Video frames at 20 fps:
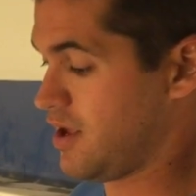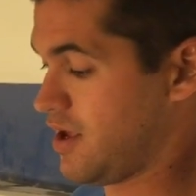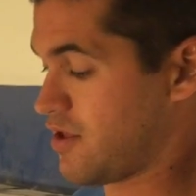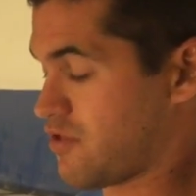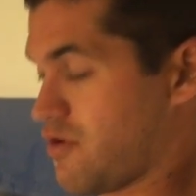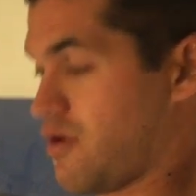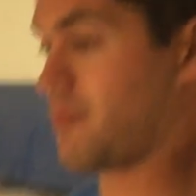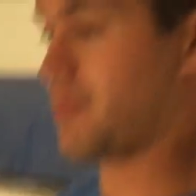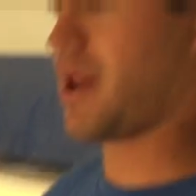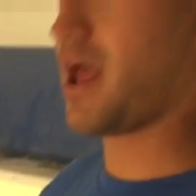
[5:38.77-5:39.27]

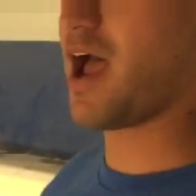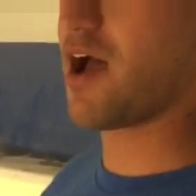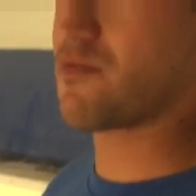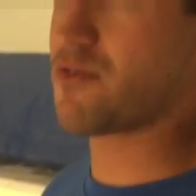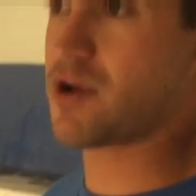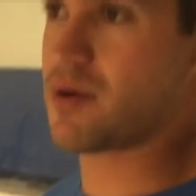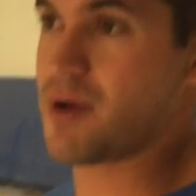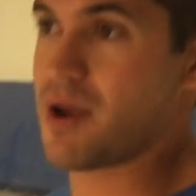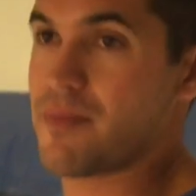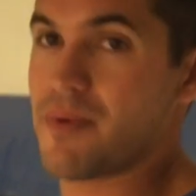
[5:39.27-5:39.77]
So I'm going to have
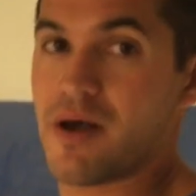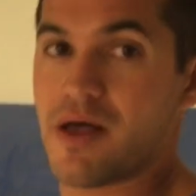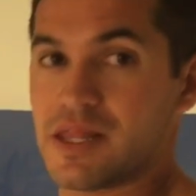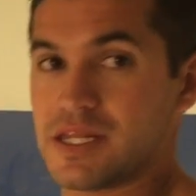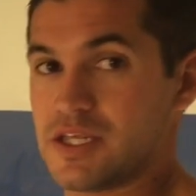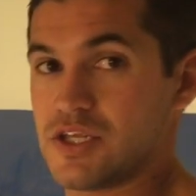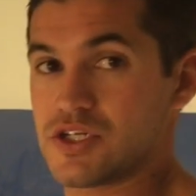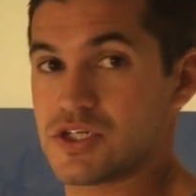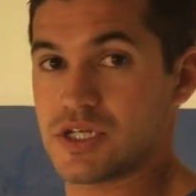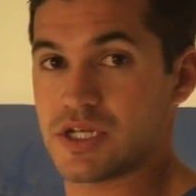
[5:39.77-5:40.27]
one of my
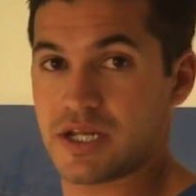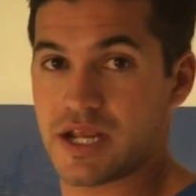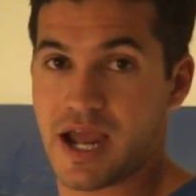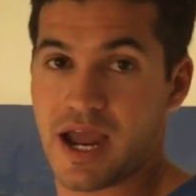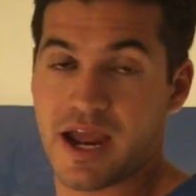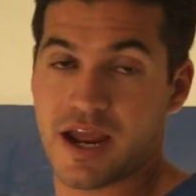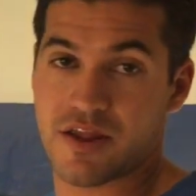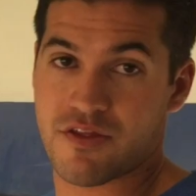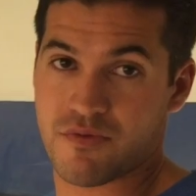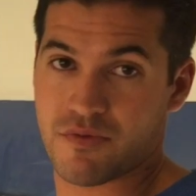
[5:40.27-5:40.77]
Polynesian
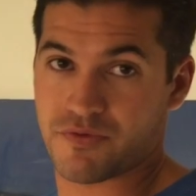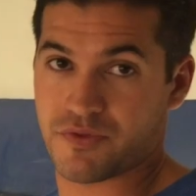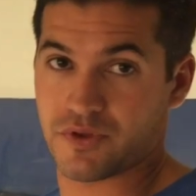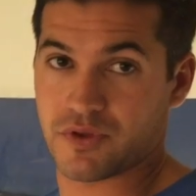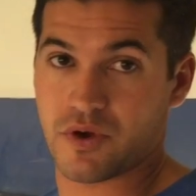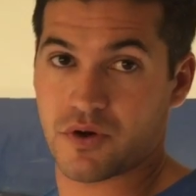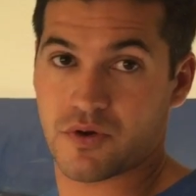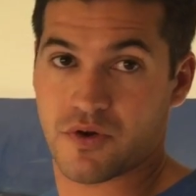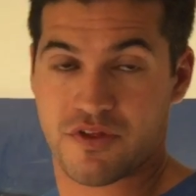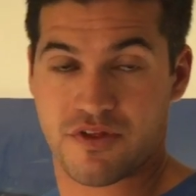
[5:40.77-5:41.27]
guys with the
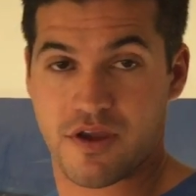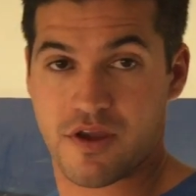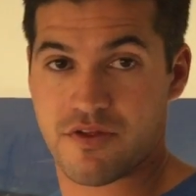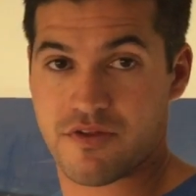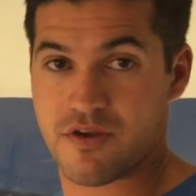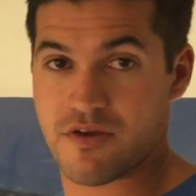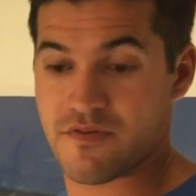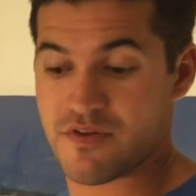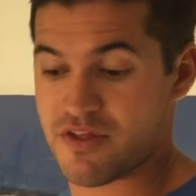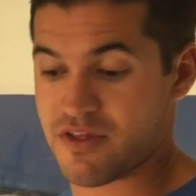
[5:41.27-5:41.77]
local cell
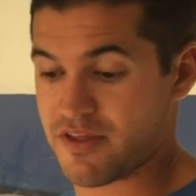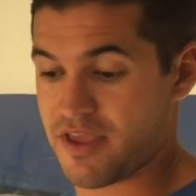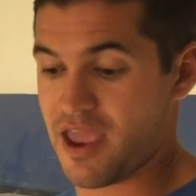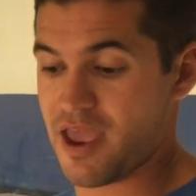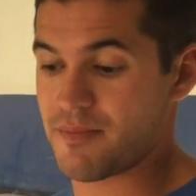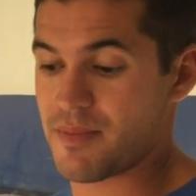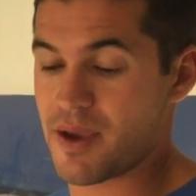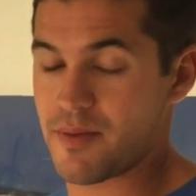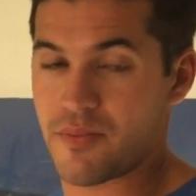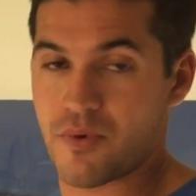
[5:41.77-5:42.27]
service
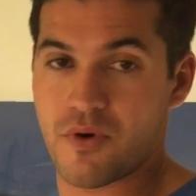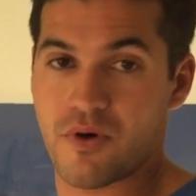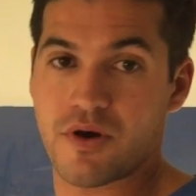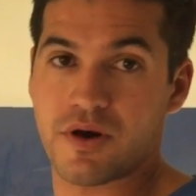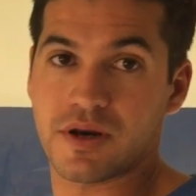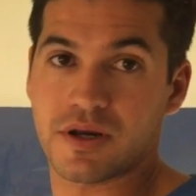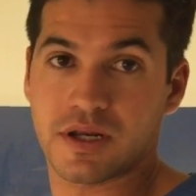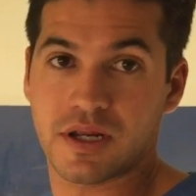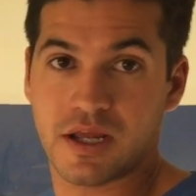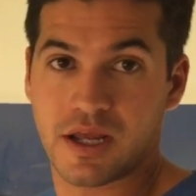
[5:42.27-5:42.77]
scan my
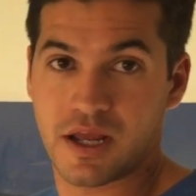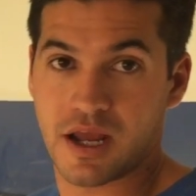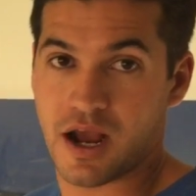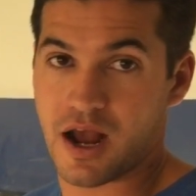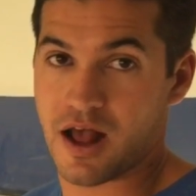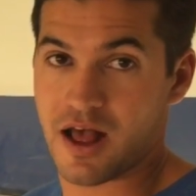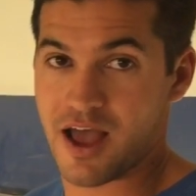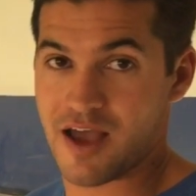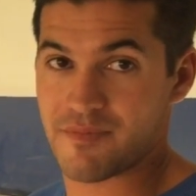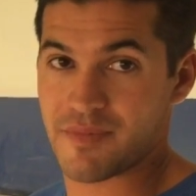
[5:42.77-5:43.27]
board, and
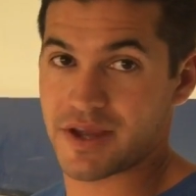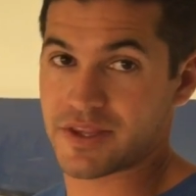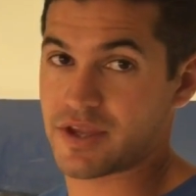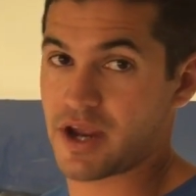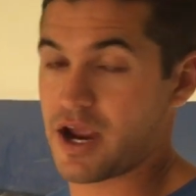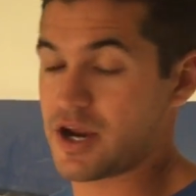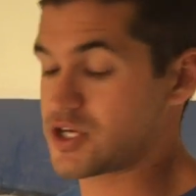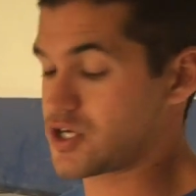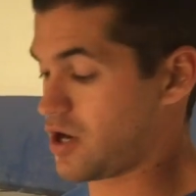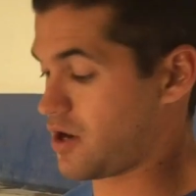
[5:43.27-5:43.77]
I'll have my
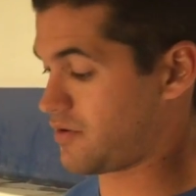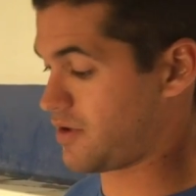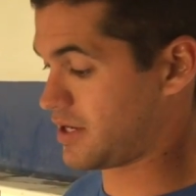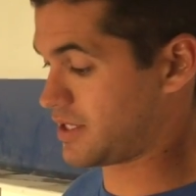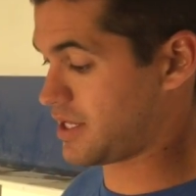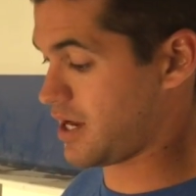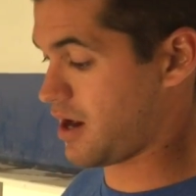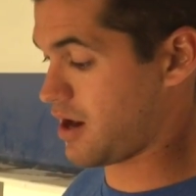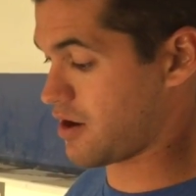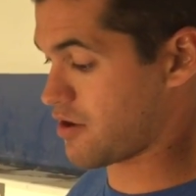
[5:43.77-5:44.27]
tide chart
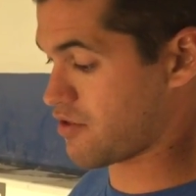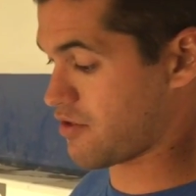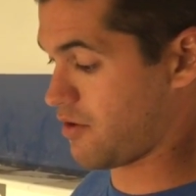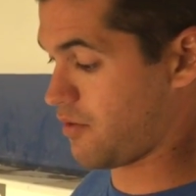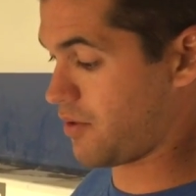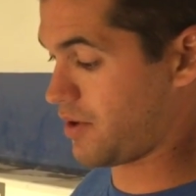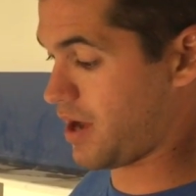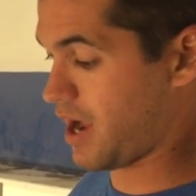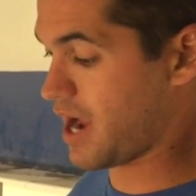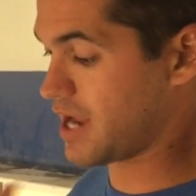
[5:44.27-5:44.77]
right there. So
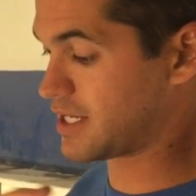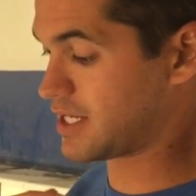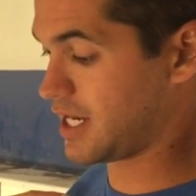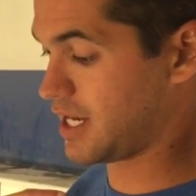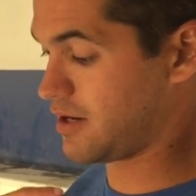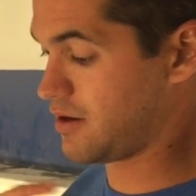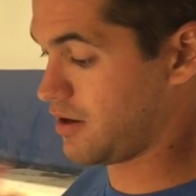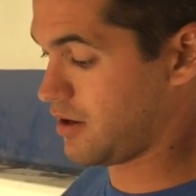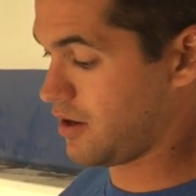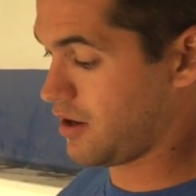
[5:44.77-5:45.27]
what I
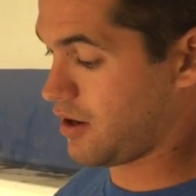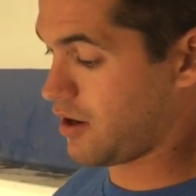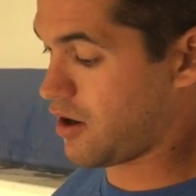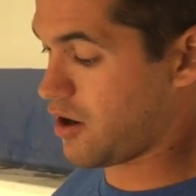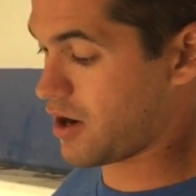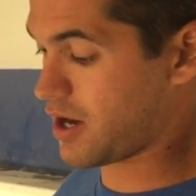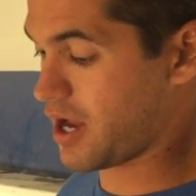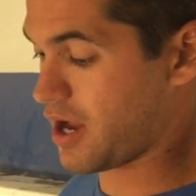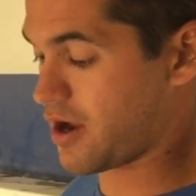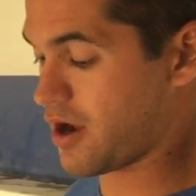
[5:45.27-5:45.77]
did,
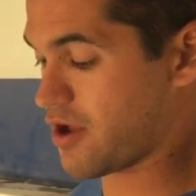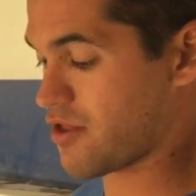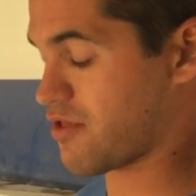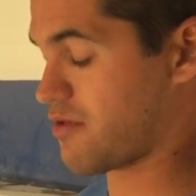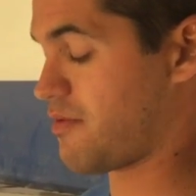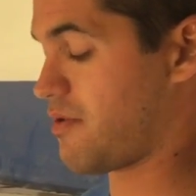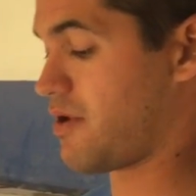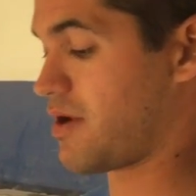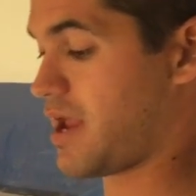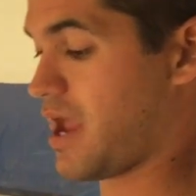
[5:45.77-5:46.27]
okay,
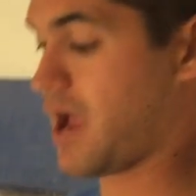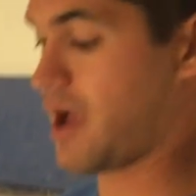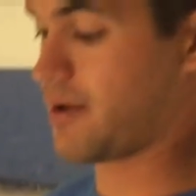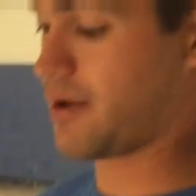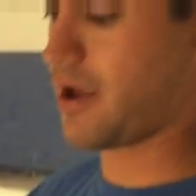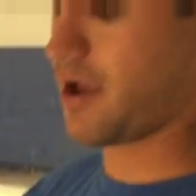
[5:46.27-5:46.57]
customer, yeah,